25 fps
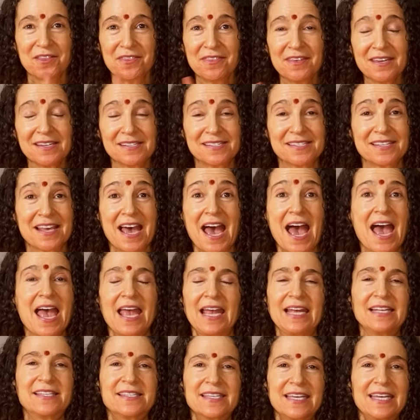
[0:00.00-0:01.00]
this.
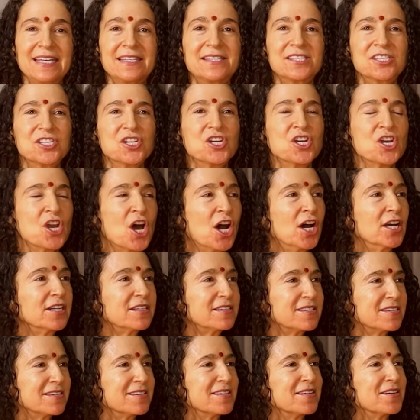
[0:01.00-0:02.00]
It's
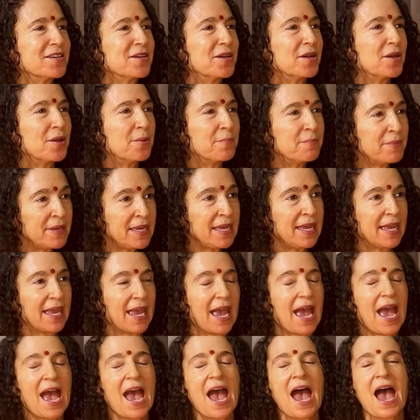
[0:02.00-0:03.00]
not
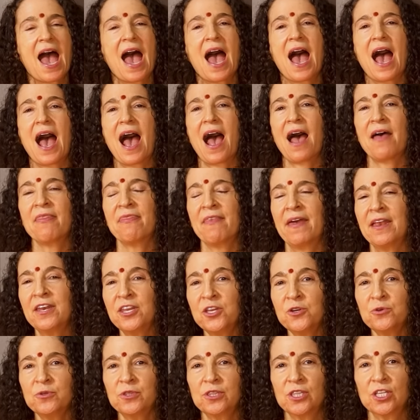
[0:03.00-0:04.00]
me. And then
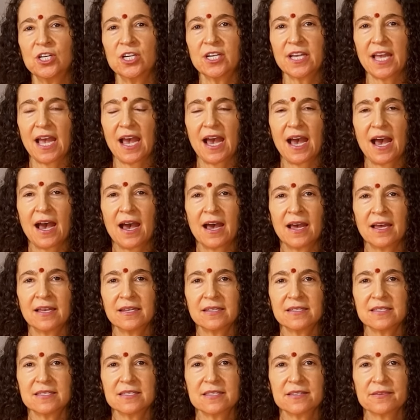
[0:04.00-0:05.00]
you look
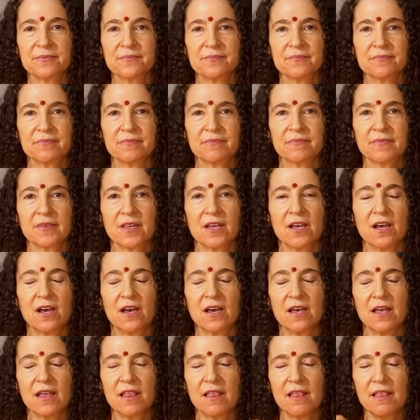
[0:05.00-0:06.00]
at
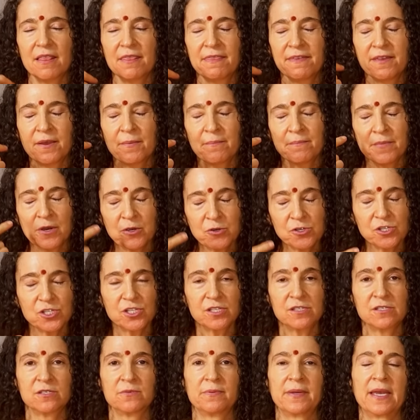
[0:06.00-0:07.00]
the
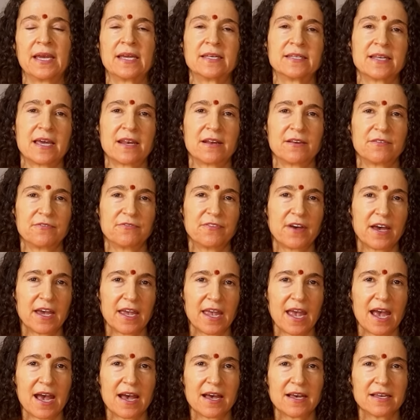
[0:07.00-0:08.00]
emotions we identify
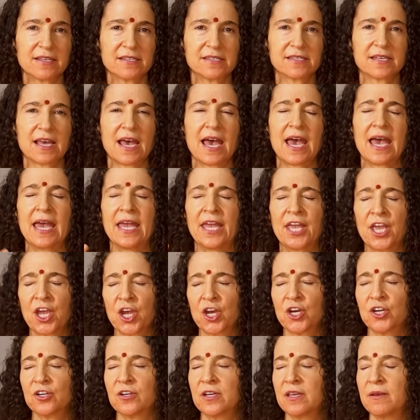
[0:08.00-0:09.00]
as,
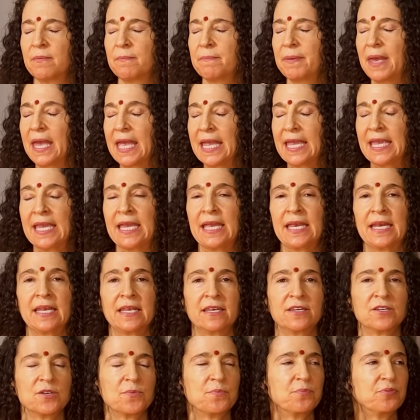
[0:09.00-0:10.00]
anger and pain
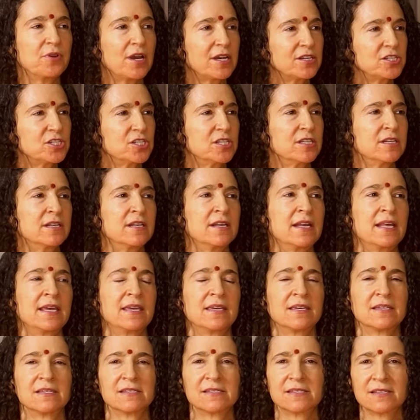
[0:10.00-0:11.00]
and depression and
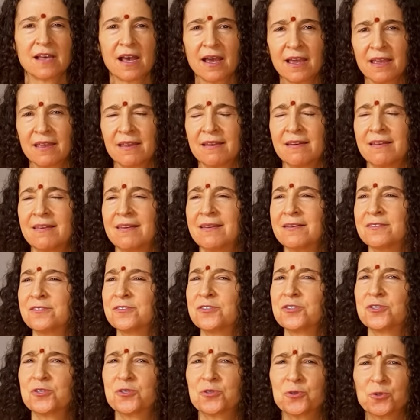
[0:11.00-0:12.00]
anxiety
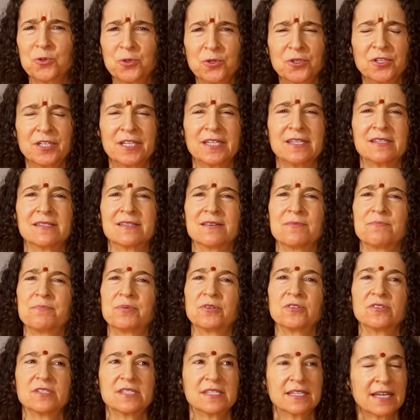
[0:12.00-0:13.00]
and stories and
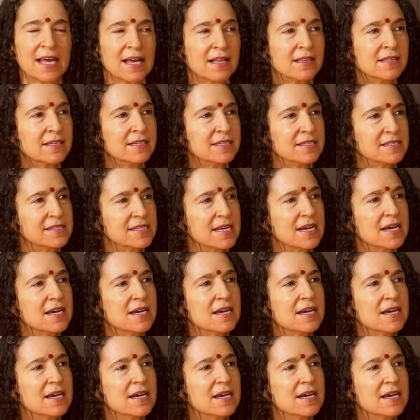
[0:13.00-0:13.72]
personalities.